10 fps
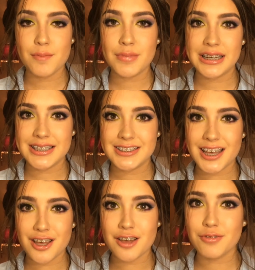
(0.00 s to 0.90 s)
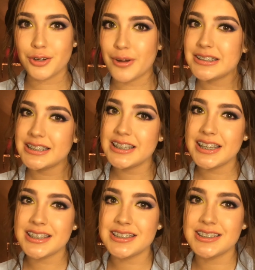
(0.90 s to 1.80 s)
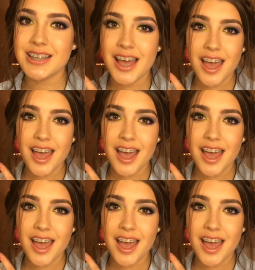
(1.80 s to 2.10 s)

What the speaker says: Melissa requested this